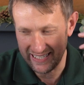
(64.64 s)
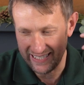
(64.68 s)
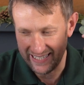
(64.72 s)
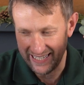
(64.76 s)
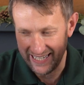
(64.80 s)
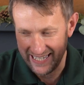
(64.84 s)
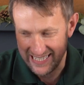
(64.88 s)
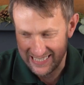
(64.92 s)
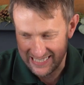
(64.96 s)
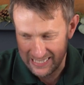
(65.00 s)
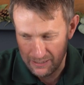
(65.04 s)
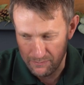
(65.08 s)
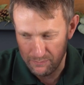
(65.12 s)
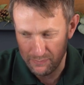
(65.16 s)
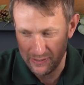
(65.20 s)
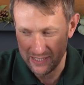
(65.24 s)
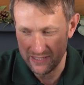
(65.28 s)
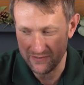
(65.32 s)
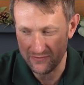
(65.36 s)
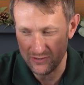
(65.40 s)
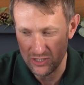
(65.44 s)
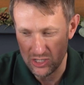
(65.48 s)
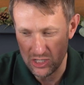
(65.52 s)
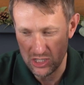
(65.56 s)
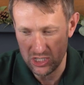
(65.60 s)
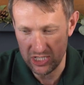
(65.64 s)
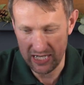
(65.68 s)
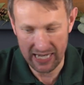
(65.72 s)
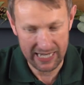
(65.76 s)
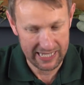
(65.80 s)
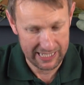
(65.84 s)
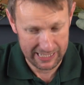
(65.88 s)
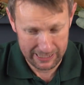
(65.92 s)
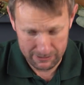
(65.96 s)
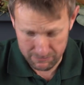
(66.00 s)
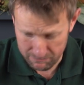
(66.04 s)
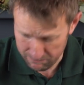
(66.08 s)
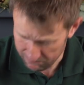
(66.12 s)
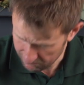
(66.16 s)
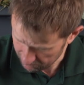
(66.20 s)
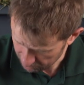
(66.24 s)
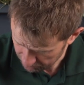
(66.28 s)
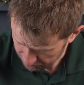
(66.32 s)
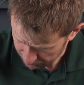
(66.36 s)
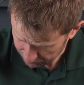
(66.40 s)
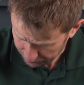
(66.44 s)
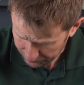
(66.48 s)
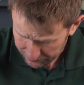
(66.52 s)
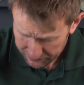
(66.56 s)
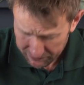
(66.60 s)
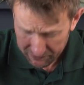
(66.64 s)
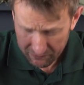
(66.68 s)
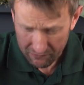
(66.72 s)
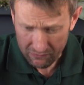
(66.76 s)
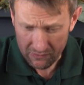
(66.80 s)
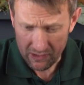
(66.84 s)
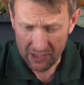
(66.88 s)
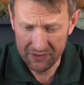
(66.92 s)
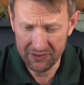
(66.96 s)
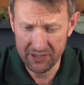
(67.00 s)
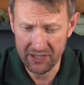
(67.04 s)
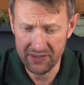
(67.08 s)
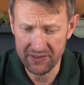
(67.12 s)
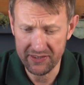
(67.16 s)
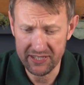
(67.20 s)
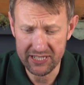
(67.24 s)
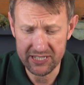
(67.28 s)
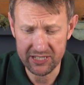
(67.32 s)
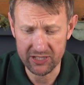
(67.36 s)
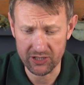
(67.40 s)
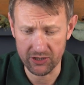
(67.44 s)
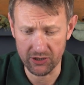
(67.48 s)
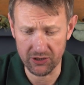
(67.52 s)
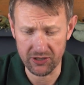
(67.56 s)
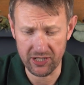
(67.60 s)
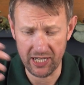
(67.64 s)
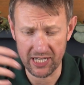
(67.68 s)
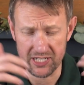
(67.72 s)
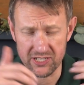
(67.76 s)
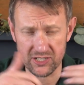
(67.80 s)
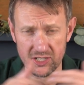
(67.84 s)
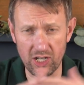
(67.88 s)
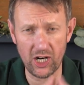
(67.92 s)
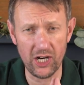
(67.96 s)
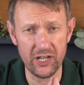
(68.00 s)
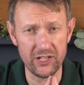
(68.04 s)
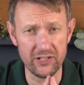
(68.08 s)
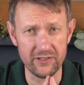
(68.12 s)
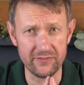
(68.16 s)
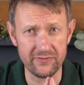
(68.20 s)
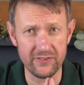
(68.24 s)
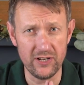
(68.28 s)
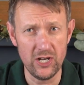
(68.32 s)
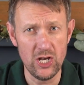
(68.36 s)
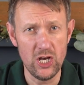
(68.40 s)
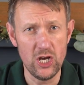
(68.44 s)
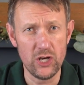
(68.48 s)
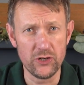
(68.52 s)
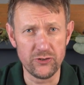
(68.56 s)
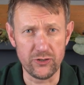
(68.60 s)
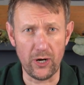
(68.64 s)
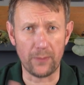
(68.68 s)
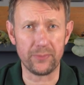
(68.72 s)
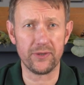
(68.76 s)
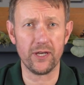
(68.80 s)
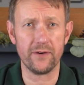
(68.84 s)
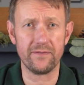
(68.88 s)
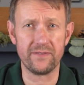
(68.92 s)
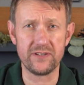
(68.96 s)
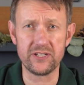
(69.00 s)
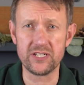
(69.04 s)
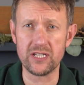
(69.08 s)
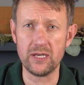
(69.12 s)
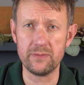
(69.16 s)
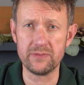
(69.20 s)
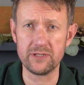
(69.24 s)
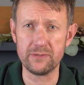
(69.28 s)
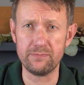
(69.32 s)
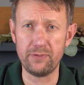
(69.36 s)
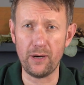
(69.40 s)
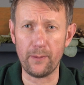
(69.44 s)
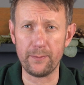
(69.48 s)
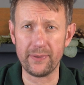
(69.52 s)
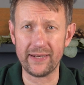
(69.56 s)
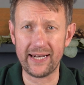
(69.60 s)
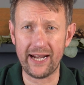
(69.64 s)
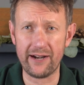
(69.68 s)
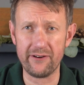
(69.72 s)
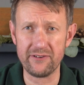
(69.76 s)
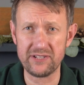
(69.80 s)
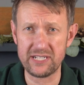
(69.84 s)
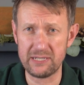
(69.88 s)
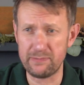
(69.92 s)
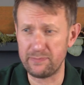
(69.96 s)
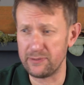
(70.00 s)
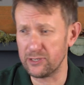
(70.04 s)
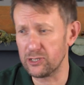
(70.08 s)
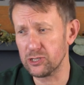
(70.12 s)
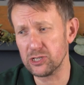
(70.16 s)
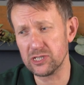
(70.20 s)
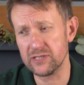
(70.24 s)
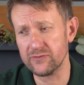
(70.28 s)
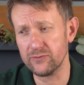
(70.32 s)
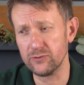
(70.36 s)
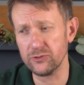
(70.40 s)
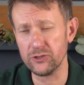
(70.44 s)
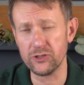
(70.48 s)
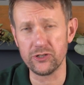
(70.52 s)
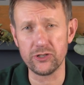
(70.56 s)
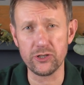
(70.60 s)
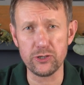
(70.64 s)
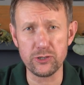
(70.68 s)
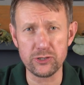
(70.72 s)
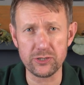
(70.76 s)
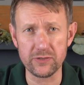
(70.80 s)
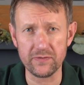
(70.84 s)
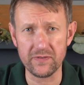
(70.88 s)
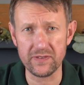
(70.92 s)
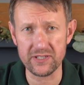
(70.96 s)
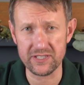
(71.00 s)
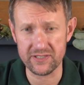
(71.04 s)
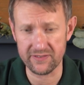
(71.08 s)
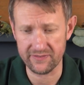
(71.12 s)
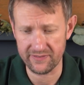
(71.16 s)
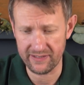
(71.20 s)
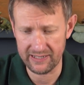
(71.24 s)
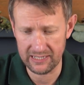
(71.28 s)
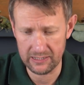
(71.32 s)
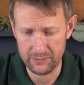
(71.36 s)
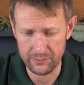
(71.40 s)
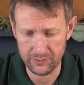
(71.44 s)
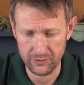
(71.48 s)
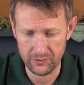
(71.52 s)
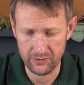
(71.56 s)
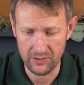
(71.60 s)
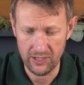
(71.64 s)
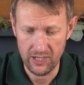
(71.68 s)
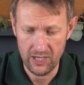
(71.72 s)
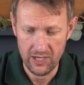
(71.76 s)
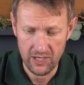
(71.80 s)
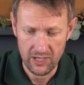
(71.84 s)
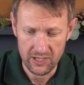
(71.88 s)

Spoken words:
it's a bit of a shame that this gun has kind of dropped off in terms of popularity because of all the new stuff that's available.